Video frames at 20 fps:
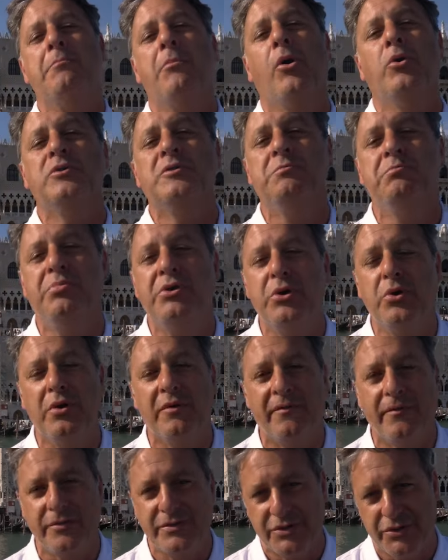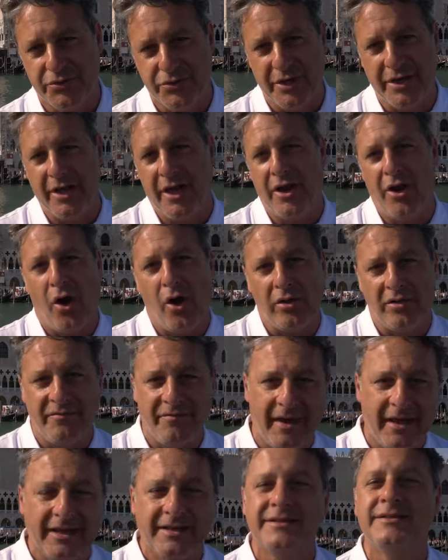most beautiful street in all of
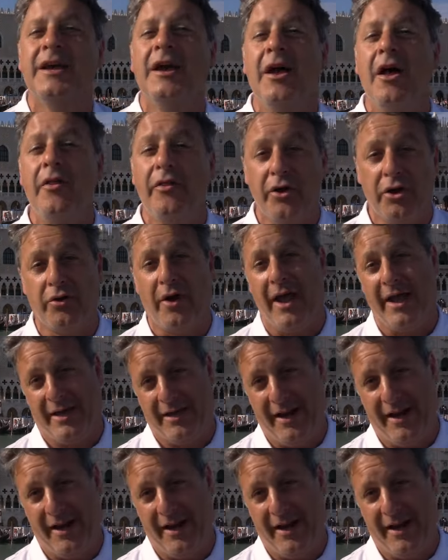Venice, the Grand